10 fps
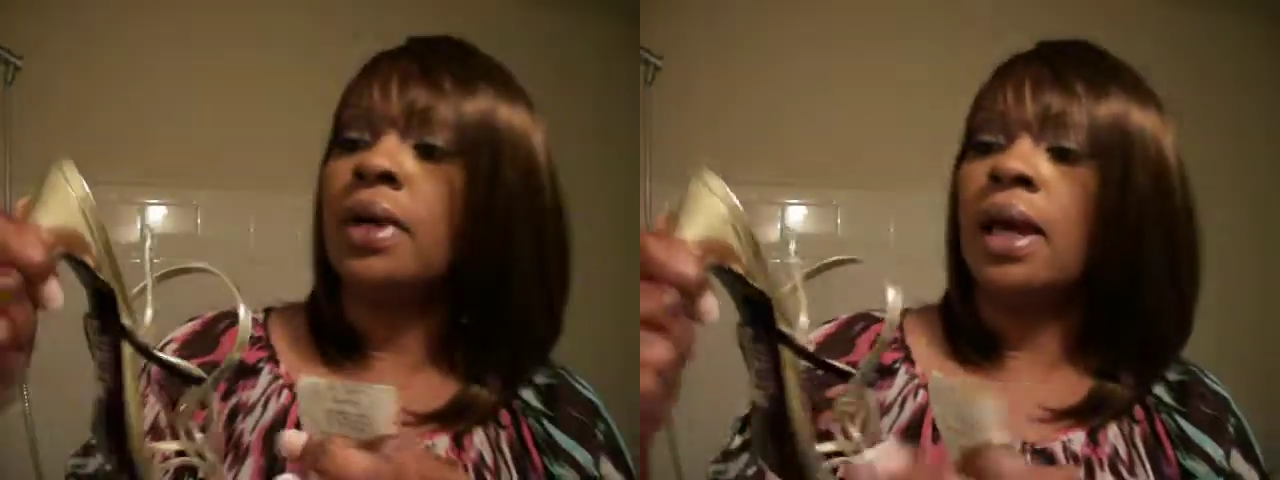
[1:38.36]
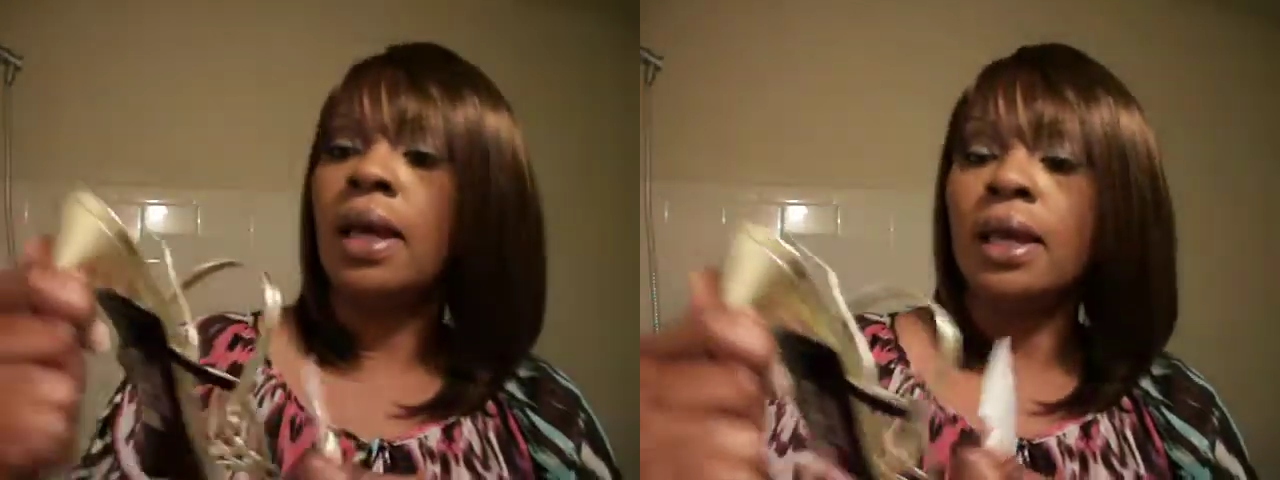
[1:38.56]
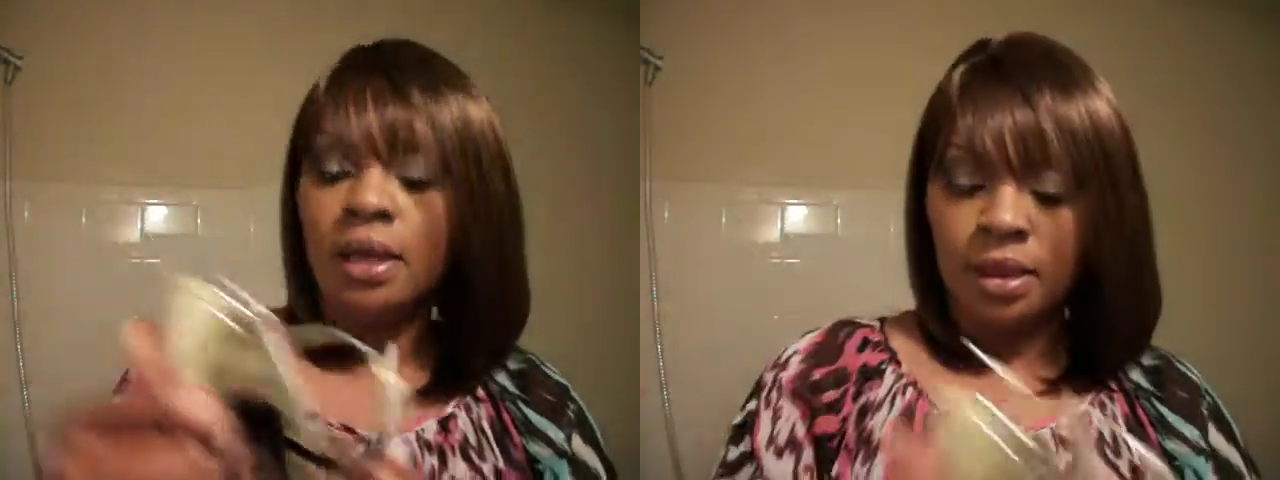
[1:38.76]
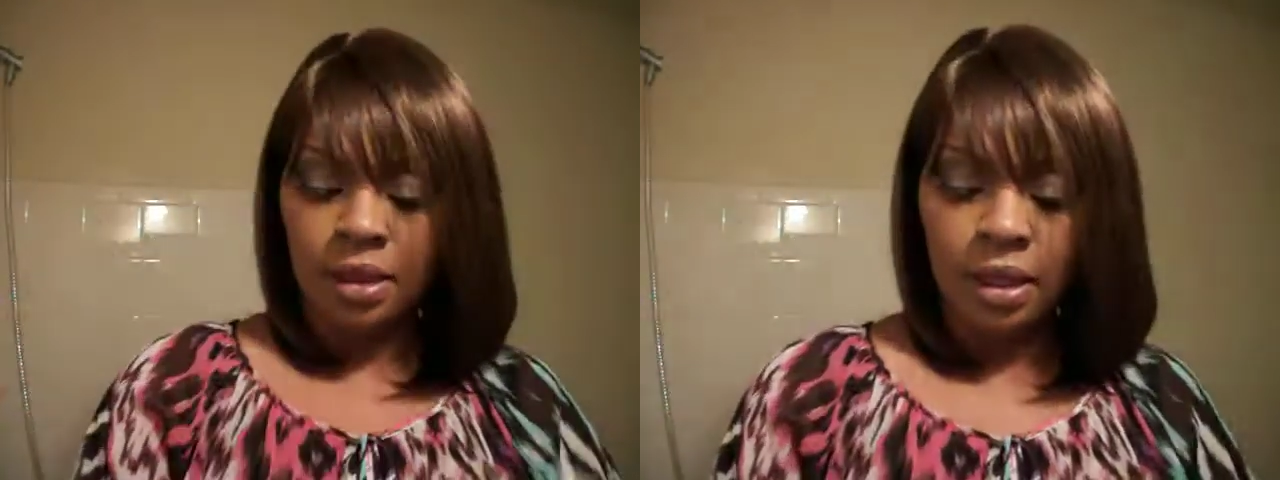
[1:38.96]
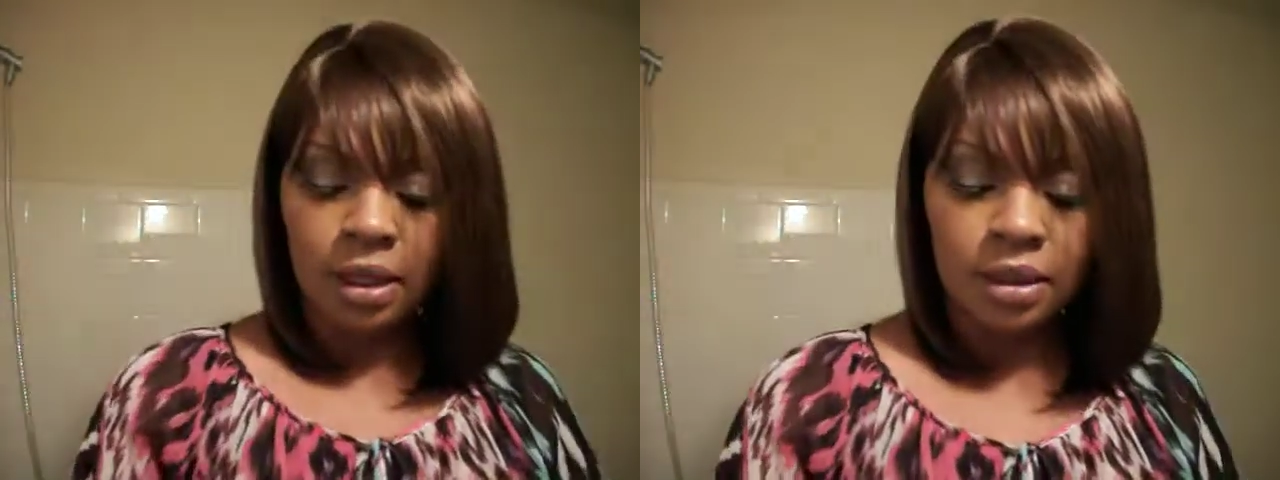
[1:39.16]
Okay,
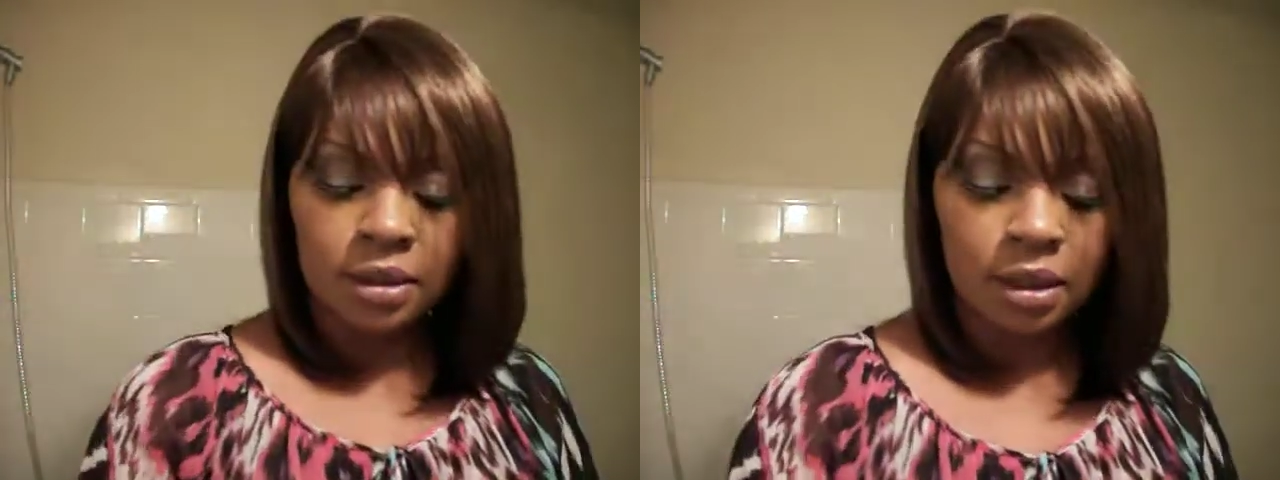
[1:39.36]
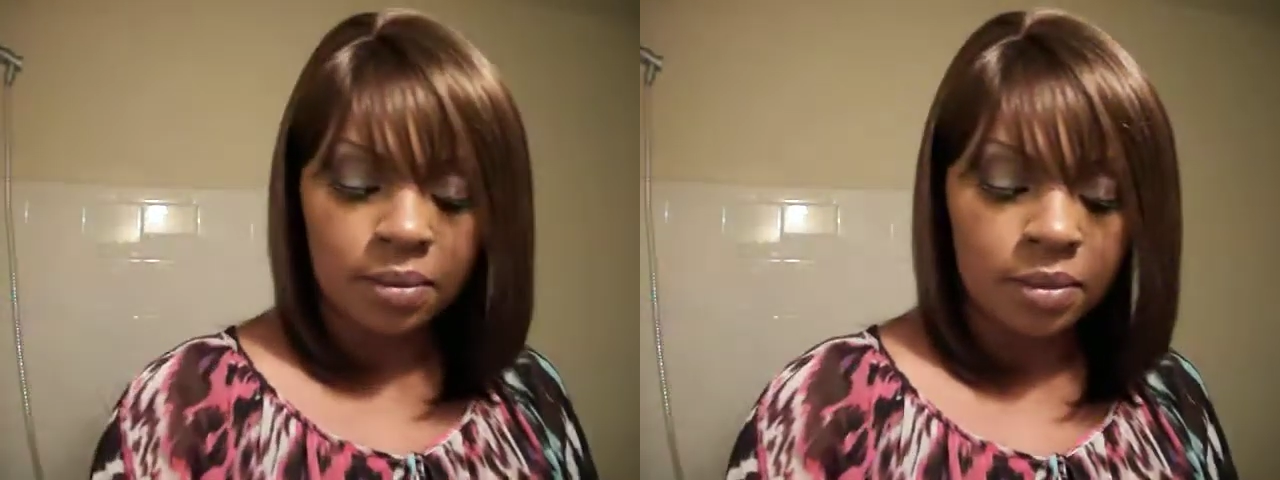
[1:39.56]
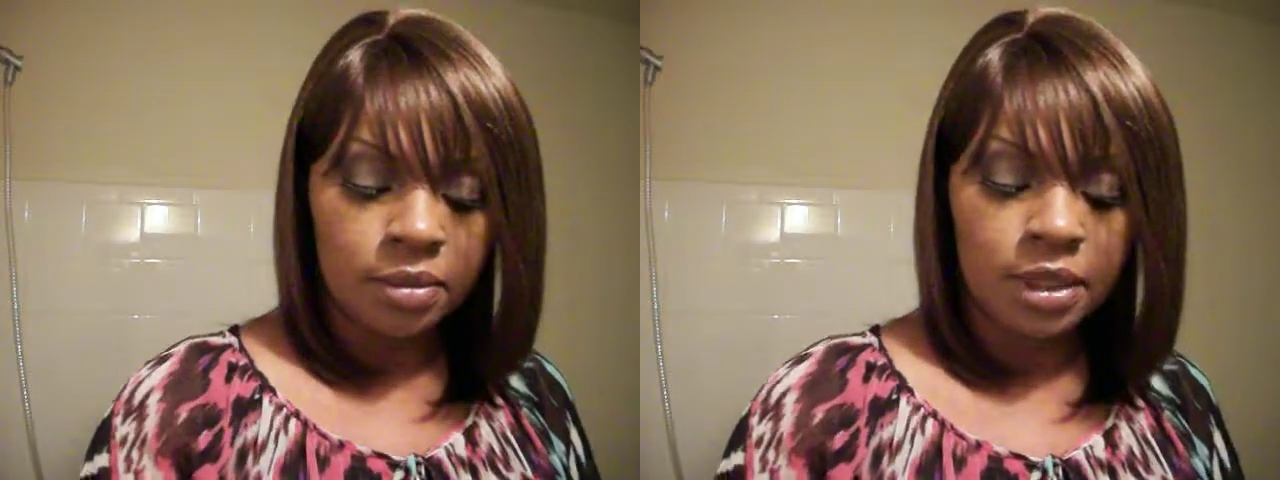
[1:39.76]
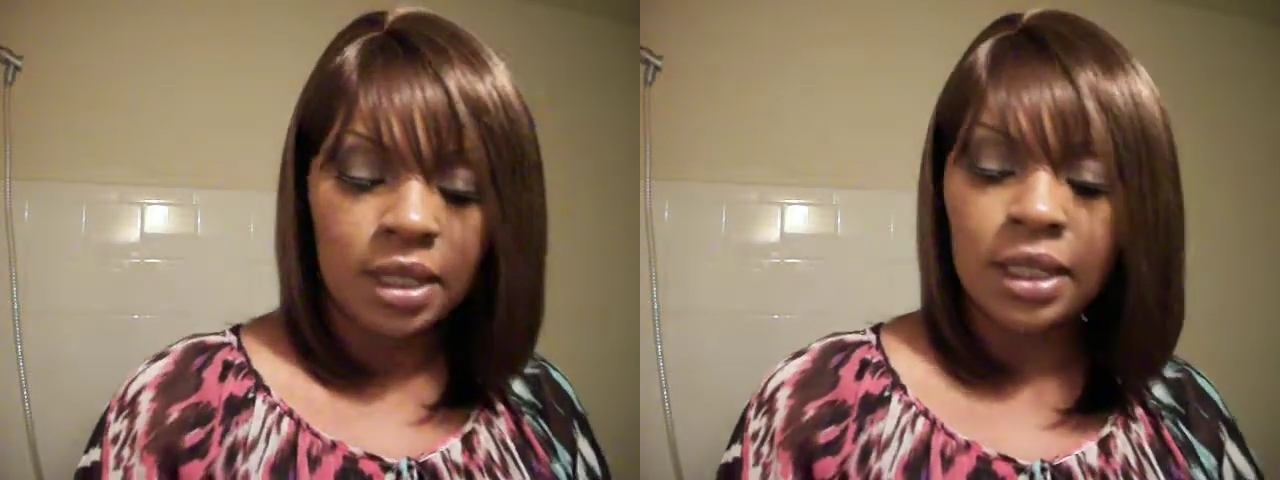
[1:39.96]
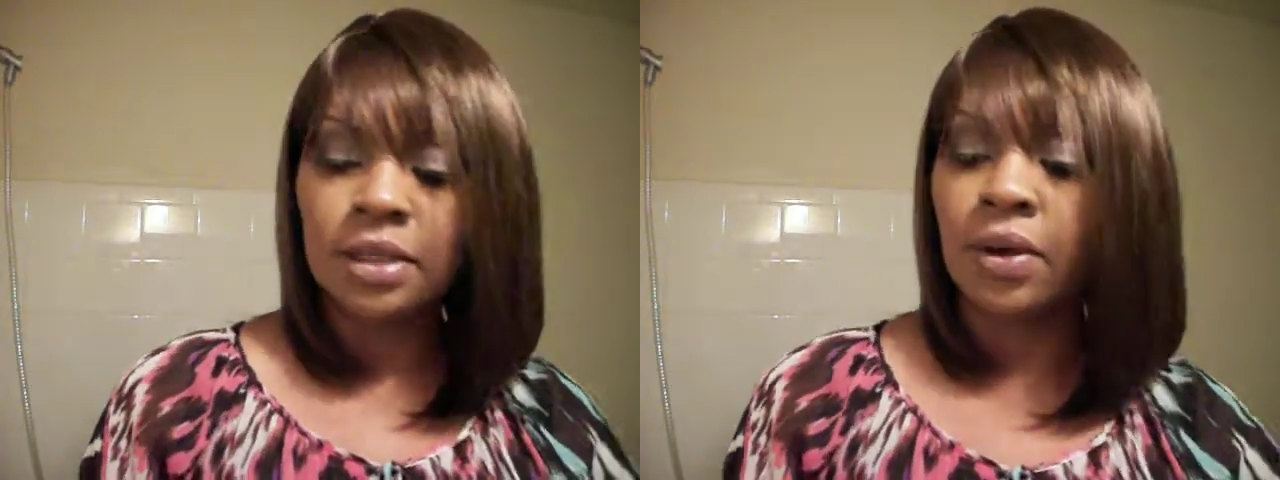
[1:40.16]
these
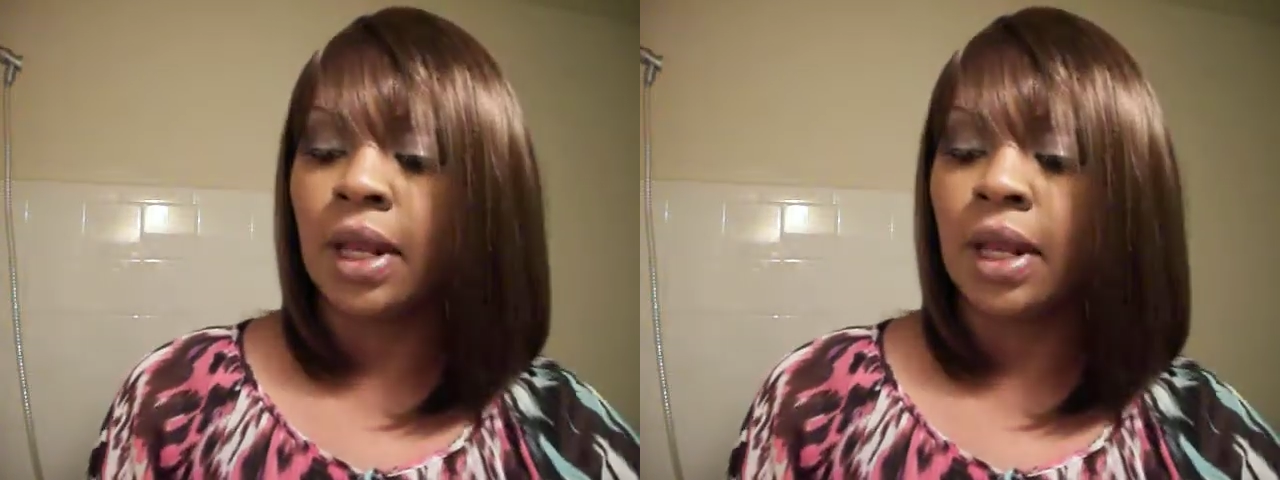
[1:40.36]
and these are